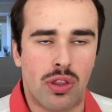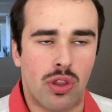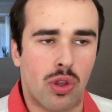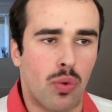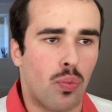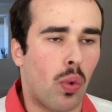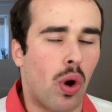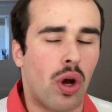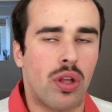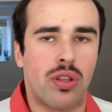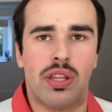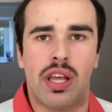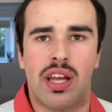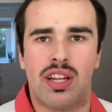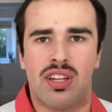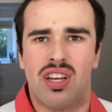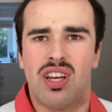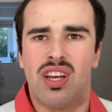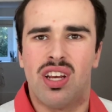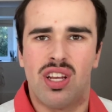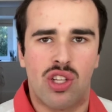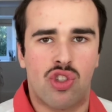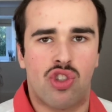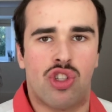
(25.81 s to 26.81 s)
The one that
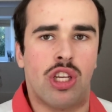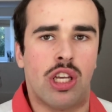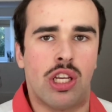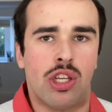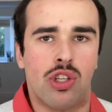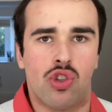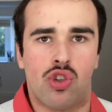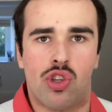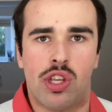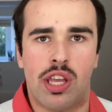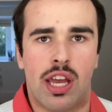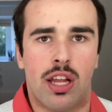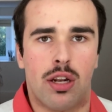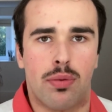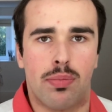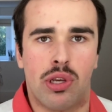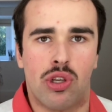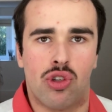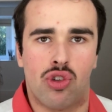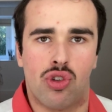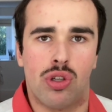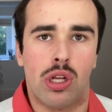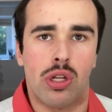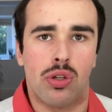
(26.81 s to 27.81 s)
changed the
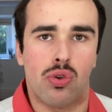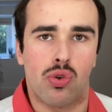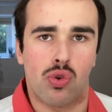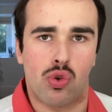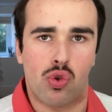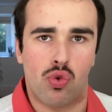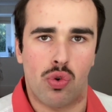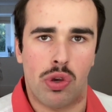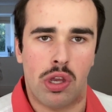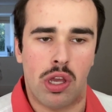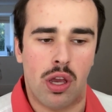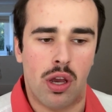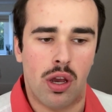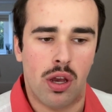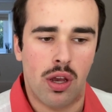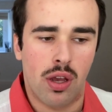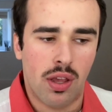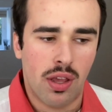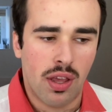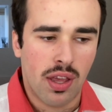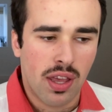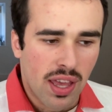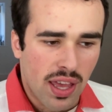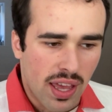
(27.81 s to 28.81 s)
animation industry.
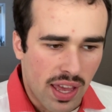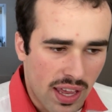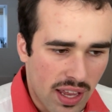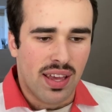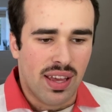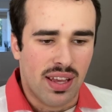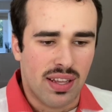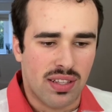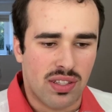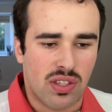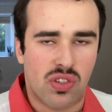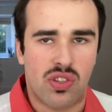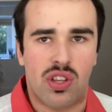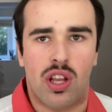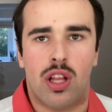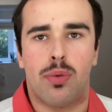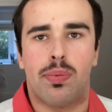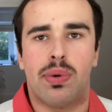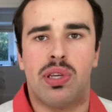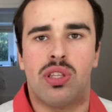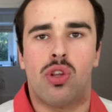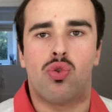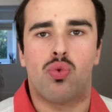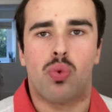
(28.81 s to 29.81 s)
And to
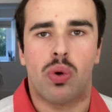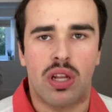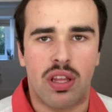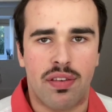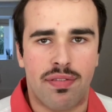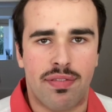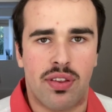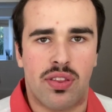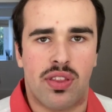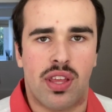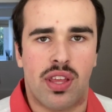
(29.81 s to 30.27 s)
celebrate the 25th